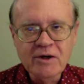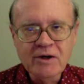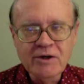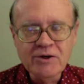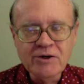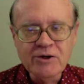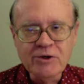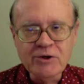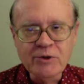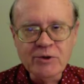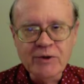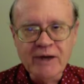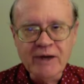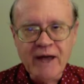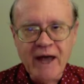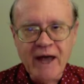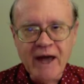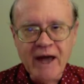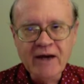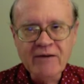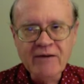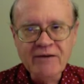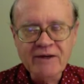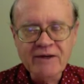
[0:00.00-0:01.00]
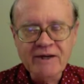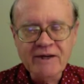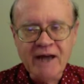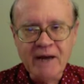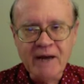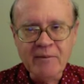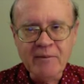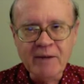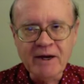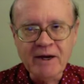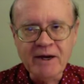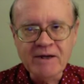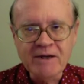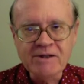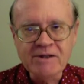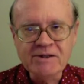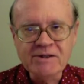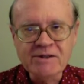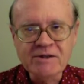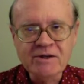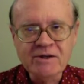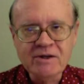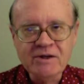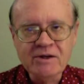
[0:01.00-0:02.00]
to the end of the 10
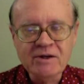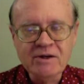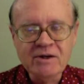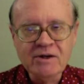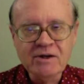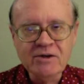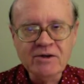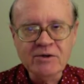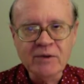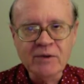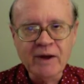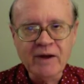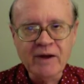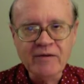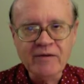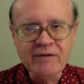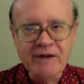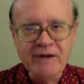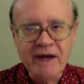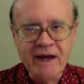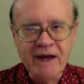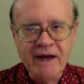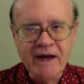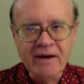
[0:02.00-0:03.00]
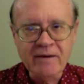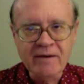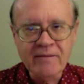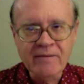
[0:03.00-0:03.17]
minutes, 1210.